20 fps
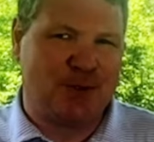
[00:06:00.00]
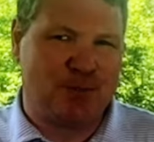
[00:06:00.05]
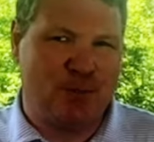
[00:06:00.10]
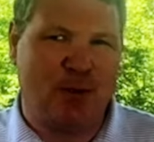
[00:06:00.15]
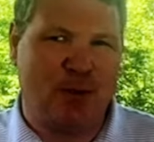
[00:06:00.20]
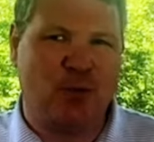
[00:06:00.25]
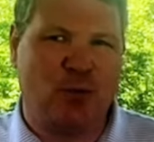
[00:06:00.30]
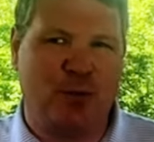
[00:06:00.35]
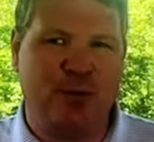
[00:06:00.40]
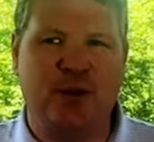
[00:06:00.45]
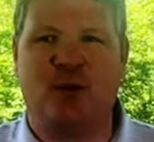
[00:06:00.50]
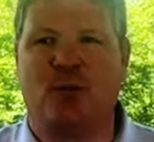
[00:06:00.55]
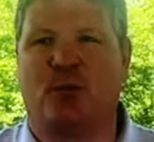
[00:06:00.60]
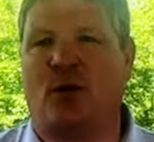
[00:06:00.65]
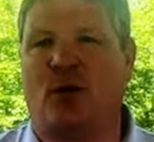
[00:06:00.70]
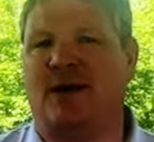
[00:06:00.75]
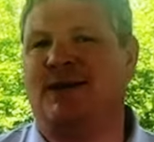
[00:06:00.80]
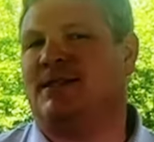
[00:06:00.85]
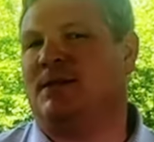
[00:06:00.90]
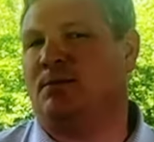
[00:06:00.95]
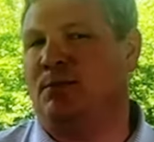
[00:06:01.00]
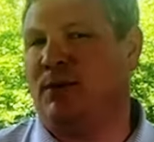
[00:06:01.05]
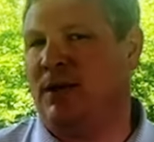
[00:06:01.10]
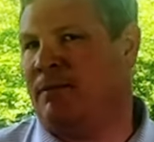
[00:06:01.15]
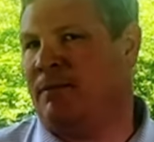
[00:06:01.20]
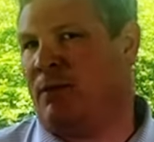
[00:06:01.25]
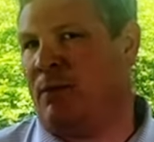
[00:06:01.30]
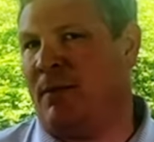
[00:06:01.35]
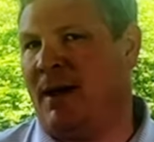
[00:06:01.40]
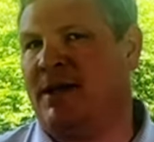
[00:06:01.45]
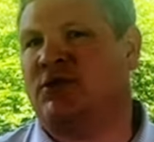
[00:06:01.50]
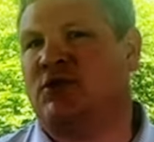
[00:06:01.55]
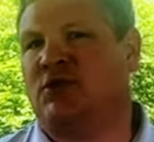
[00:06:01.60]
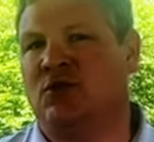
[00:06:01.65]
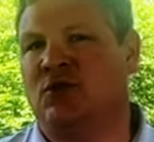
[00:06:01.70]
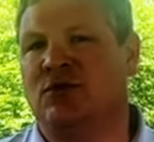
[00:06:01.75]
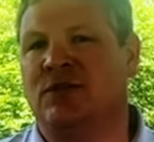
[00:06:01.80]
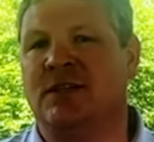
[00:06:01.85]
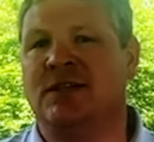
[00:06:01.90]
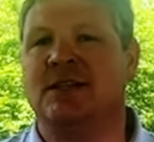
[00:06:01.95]
month will be the pricing peak for
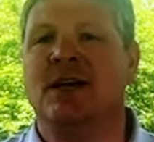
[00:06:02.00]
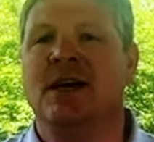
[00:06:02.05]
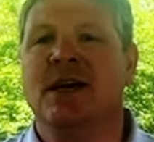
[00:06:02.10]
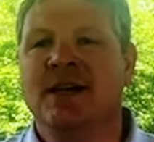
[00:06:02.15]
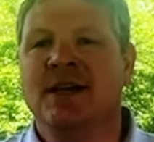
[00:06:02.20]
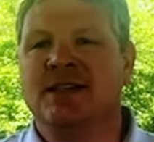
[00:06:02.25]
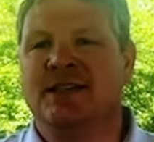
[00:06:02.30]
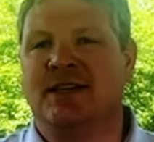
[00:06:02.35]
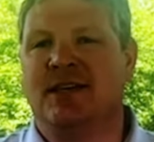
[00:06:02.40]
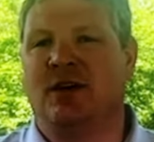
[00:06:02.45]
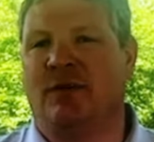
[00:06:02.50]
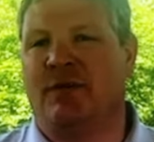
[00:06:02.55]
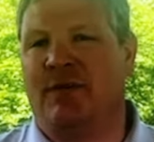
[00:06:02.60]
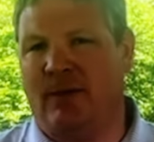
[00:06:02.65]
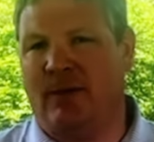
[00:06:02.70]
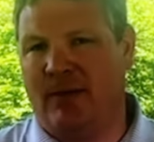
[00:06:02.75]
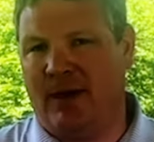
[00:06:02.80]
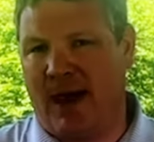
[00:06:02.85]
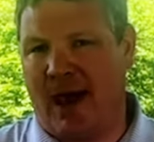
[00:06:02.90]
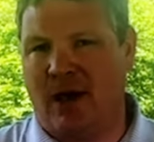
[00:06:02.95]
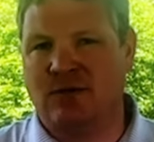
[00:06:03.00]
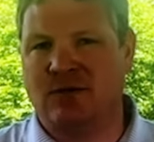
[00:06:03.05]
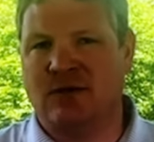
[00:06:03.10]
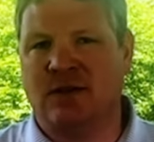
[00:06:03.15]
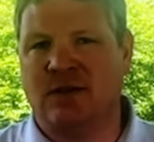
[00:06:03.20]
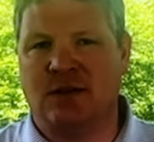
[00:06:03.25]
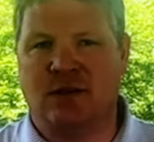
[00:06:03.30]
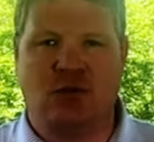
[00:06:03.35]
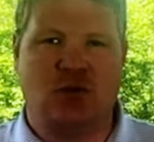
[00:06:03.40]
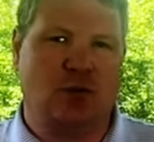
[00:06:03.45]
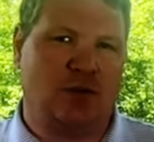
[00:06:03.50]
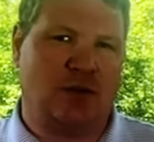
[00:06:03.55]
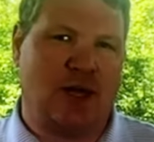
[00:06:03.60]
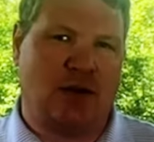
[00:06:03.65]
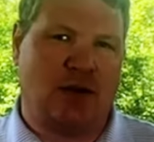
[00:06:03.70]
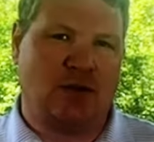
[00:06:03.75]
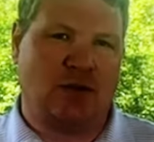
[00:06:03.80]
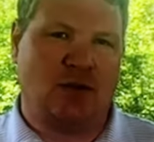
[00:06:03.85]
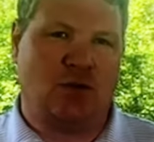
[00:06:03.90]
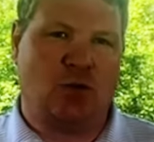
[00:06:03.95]
Massachusetts single family houses in
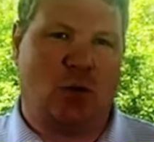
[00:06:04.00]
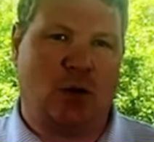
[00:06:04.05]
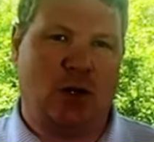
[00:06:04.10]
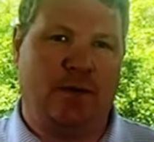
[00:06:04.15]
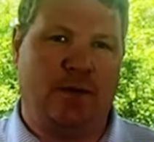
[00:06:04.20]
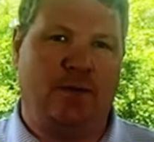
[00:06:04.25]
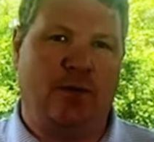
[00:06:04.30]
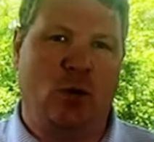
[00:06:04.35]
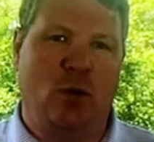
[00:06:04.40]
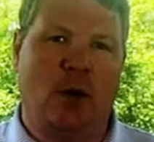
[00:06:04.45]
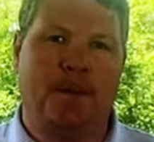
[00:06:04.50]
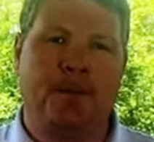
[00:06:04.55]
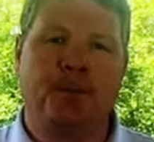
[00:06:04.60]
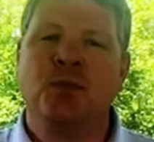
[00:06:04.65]
2024.